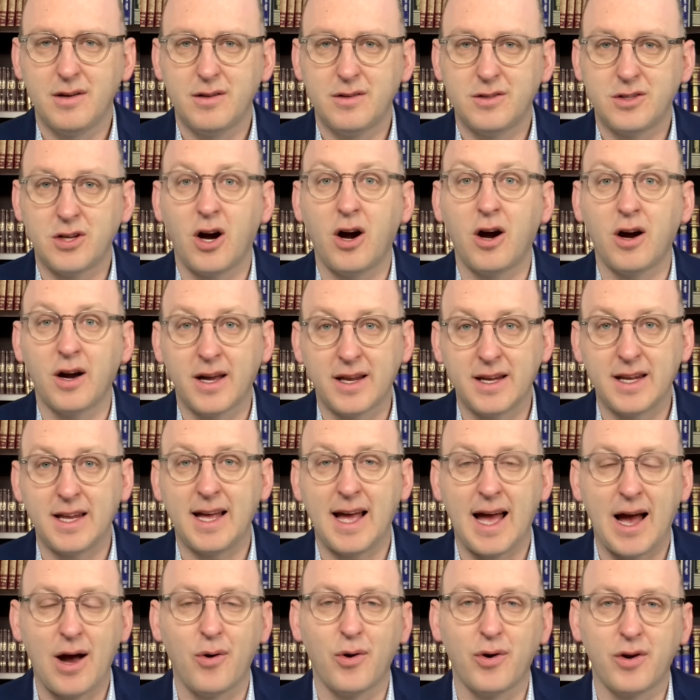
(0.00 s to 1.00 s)
targeting
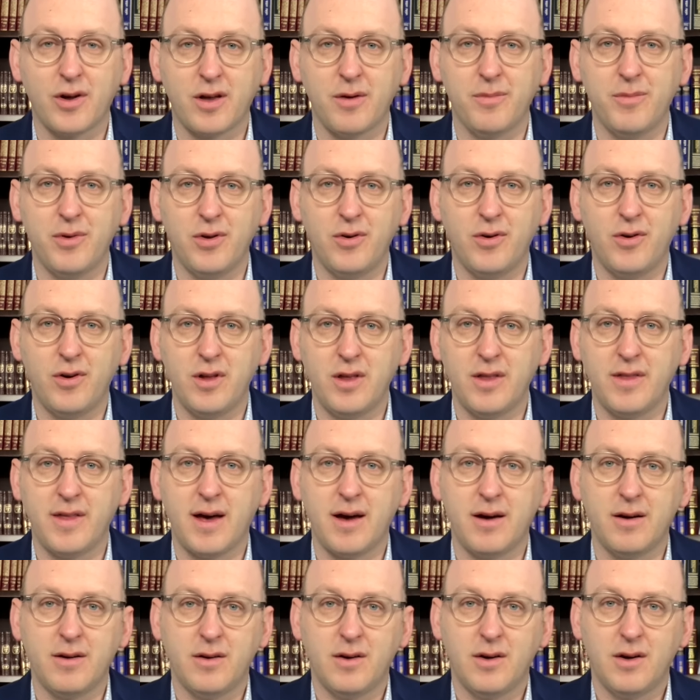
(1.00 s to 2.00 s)
our community
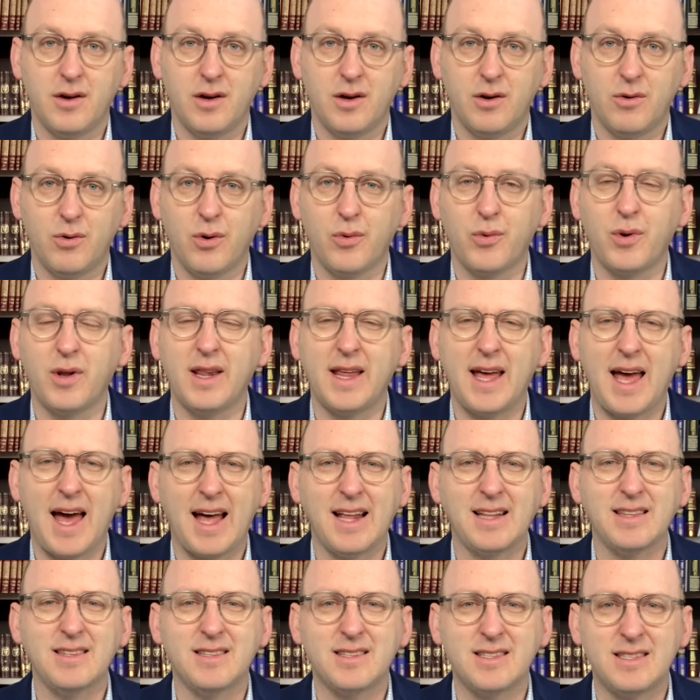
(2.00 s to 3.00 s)
that we really
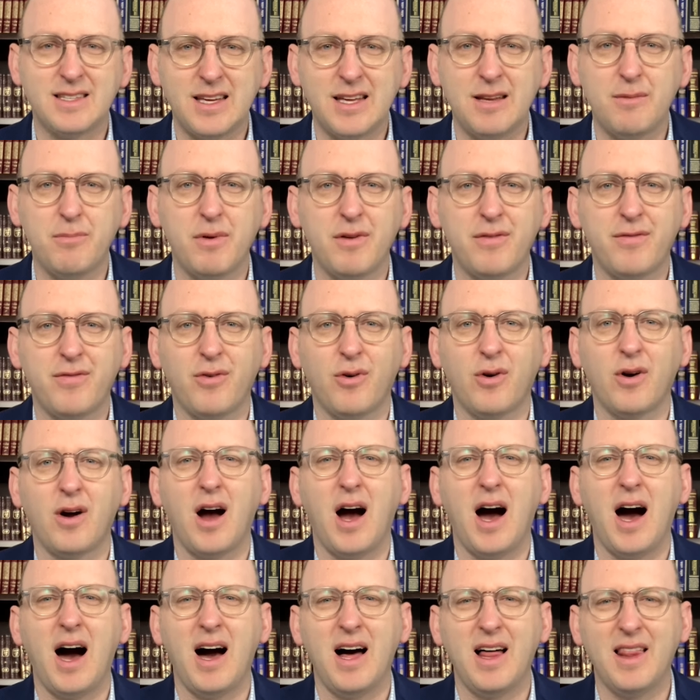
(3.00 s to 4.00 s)
hadn't seen before
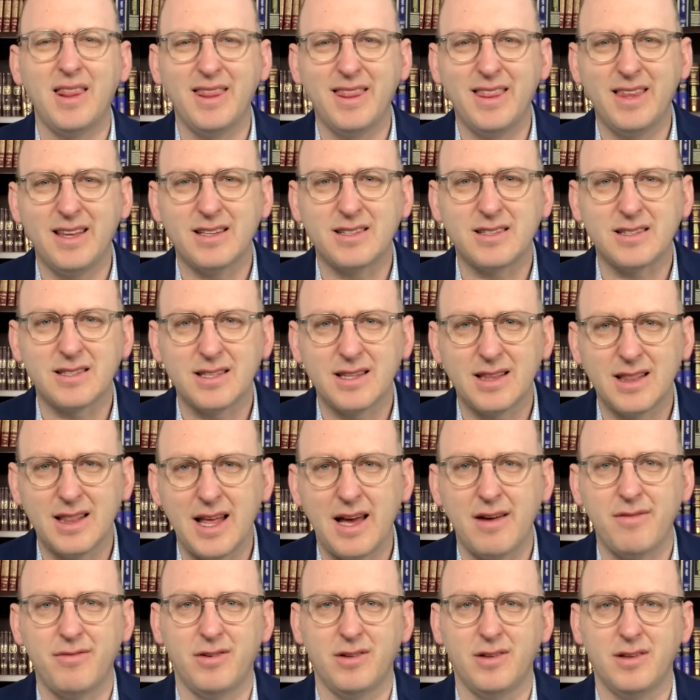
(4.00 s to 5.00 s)
on this
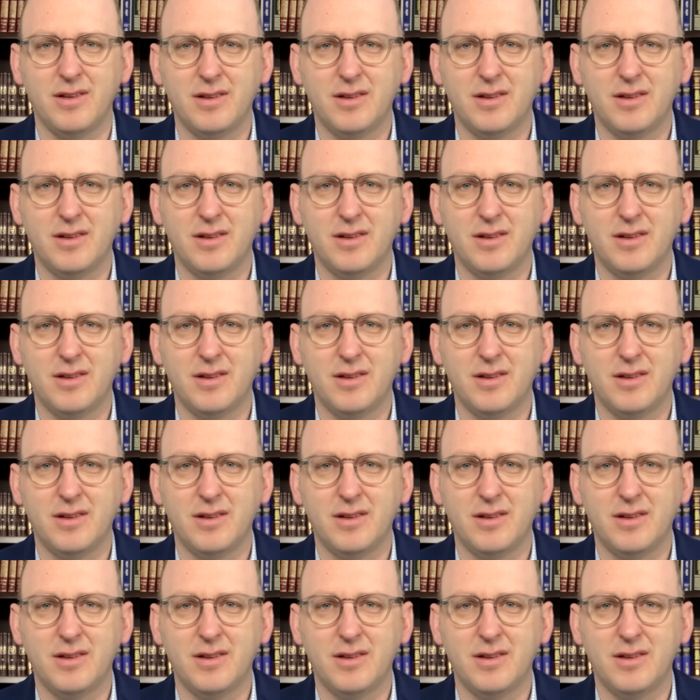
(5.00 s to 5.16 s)
level.